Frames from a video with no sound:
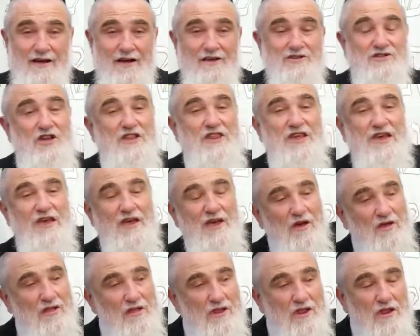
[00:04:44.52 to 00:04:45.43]
so the,
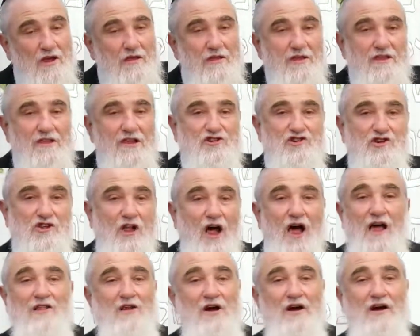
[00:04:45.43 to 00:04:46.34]
the,
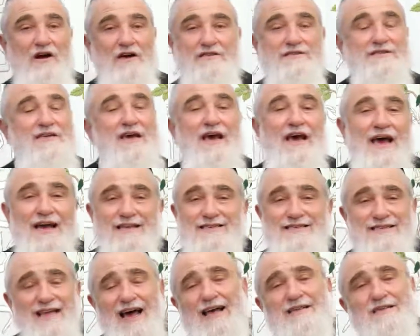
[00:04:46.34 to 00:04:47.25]
the learns
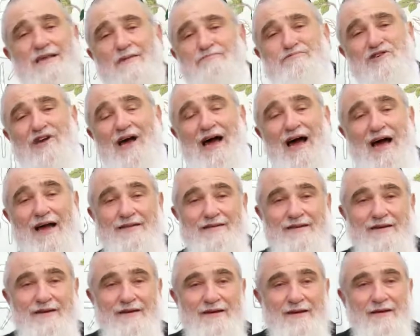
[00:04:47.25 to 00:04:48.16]
it's not the pshat
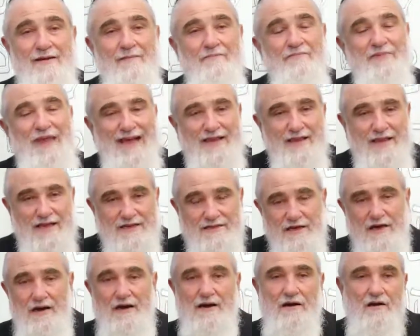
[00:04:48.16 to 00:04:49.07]
that there's
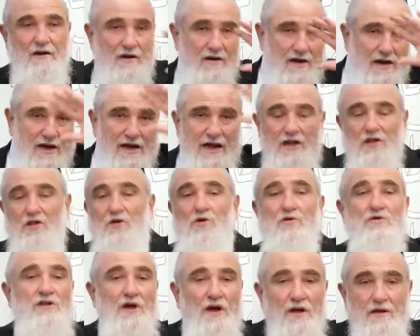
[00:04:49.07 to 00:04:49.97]
a
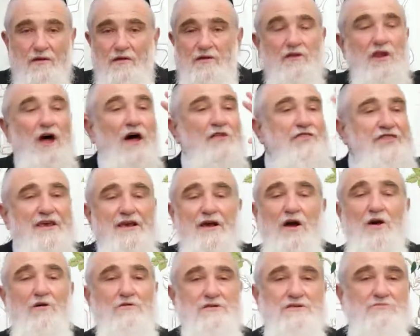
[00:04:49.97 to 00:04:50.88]
kilu, nothing
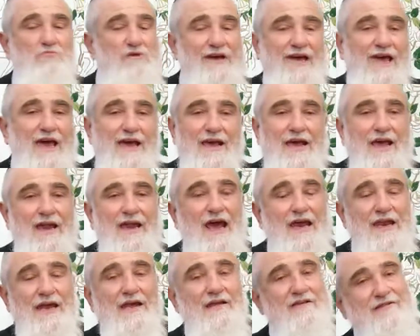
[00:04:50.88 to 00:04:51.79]
goes, we can't get
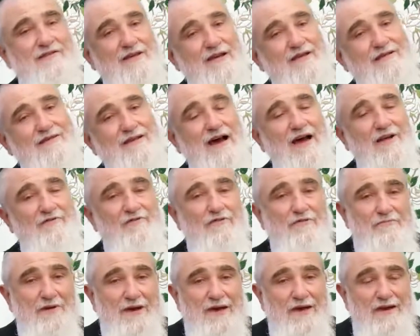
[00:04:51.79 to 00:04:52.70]
any sins, God
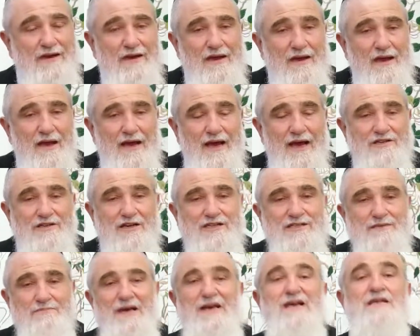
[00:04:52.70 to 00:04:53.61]
forbid.
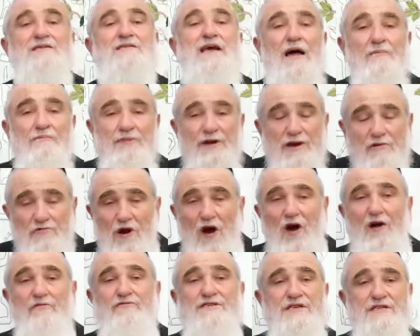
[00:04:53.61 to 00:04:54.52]
Just means al
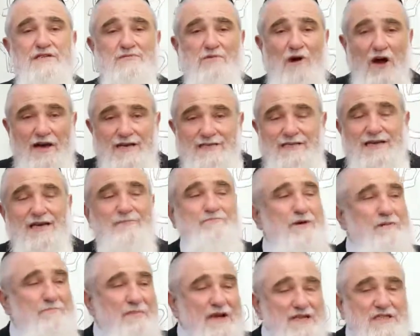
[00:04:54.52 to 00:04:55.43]
pirov, since we're Isaac
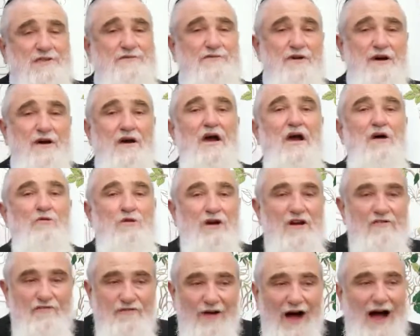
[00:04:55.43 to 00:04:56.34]
ben mitzvah,
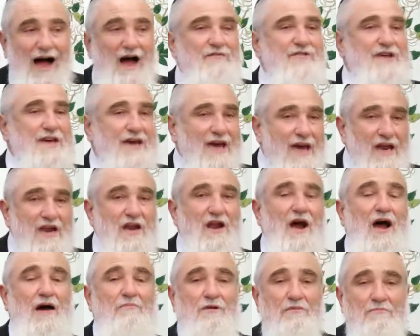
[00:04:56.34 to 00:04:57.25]
we're involved in getting the
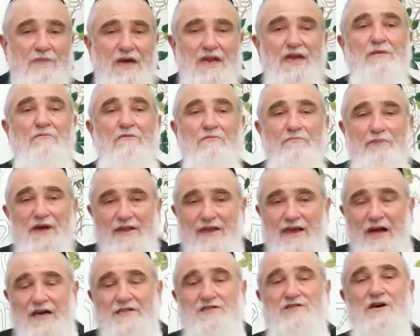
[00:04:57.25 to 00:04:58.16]
Abba Minim and
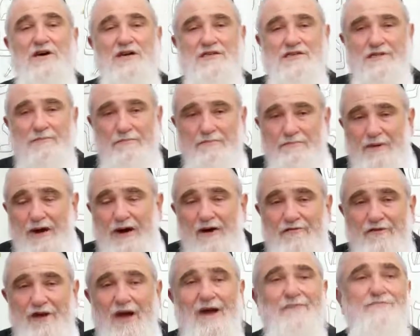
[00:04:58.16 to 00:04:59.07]
building our circuits and preparing
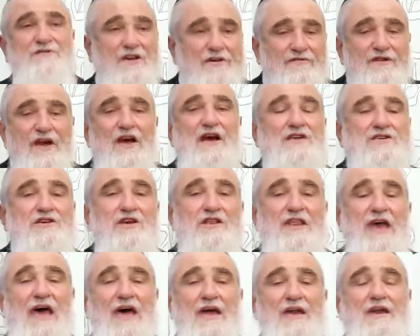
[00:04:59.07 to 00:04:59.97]
for Yom Tov, so
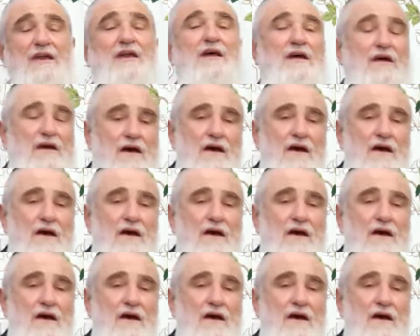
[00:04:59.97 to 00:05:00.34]
then